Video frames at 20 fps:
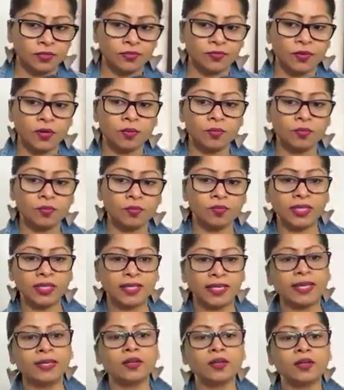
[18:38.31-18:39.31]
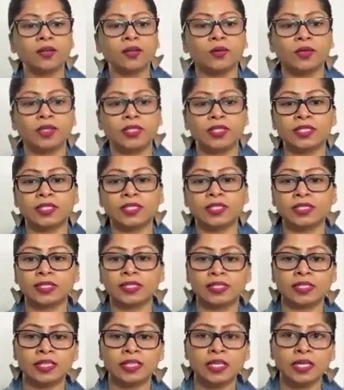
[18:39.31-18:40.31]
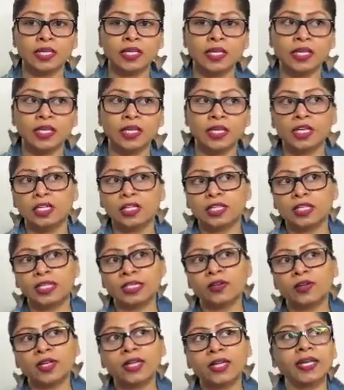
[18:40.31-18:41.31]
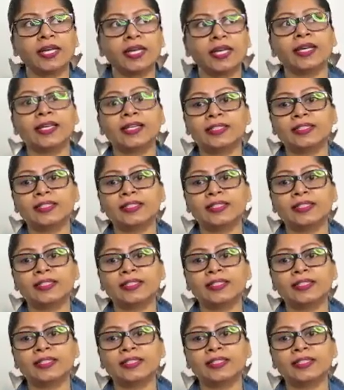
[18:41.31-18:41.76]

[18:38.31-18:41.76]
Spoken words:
From the get-go, it's just like, okay,